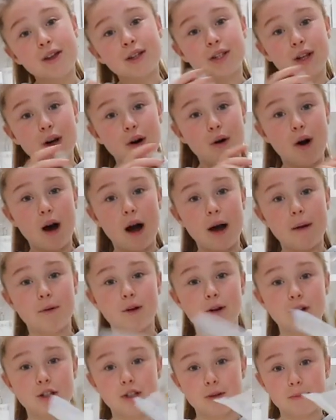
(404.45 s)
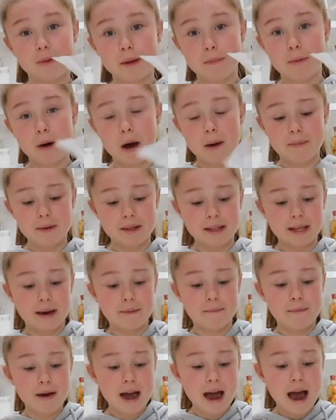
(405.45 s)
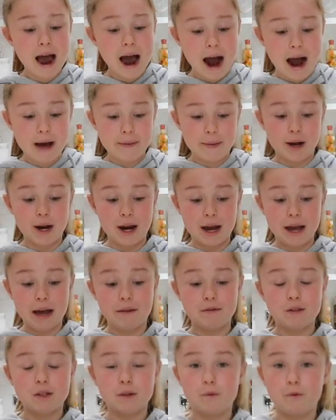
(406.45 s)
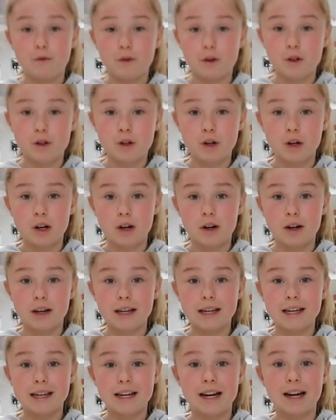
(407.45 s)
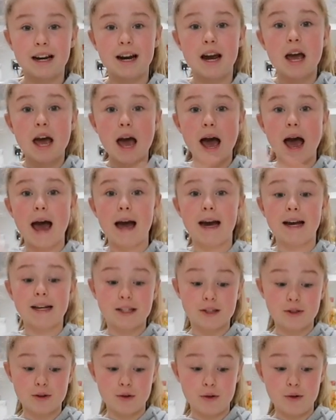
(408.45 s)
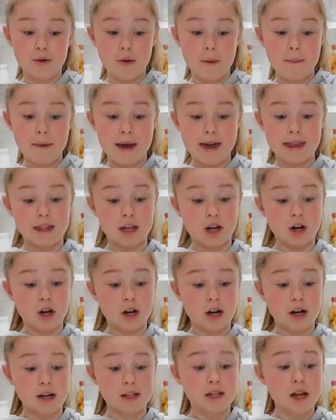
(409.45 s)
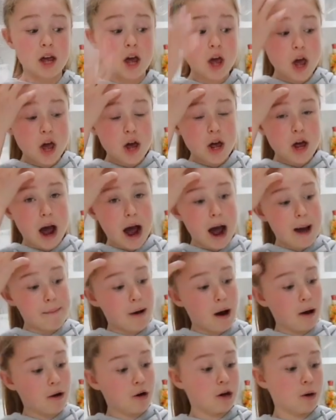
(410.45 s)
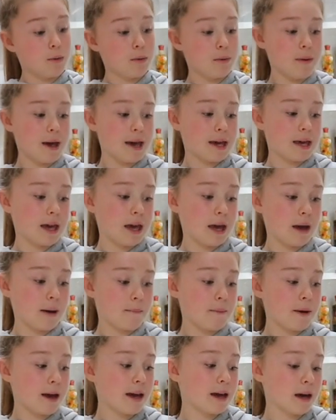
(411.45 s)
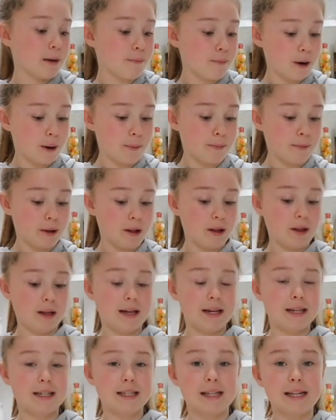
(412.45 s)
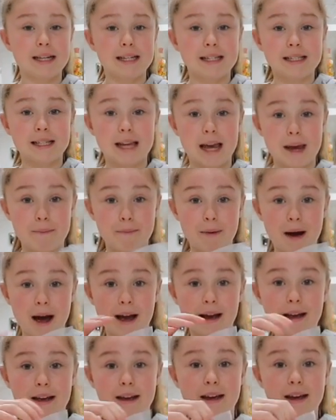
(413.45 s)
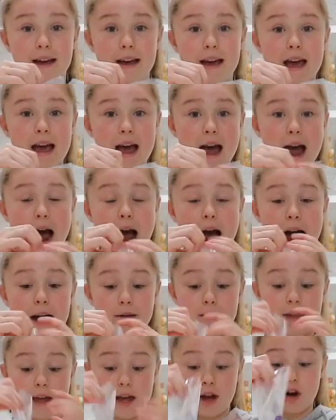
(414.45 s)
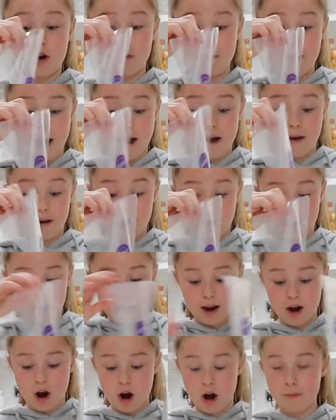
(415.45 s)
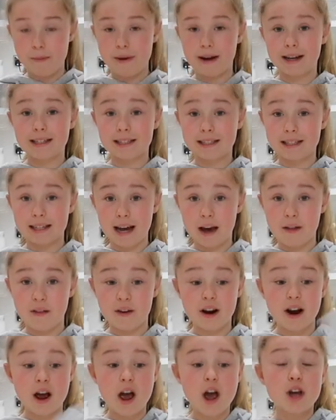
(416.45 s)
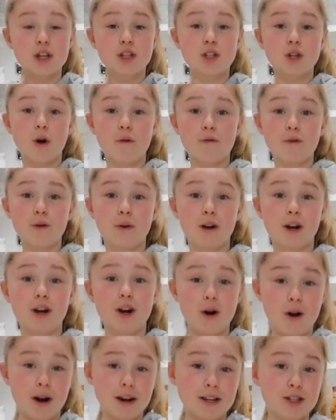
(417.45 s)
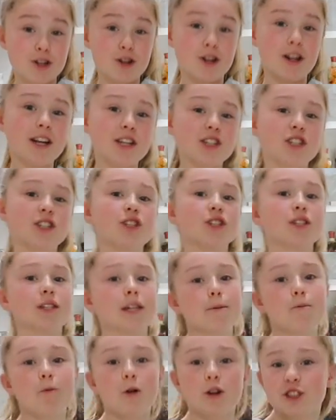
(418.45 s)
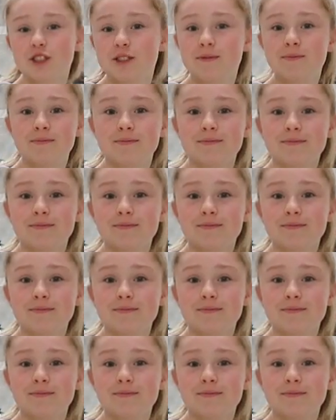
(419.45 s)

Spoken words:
So I'm going to be piping them, and then I have some food colouring here to make the colours. I'm going to be making pink and purple into the same bag, and they come out all mixed together. So if you want to know how to do that, then just keep watching.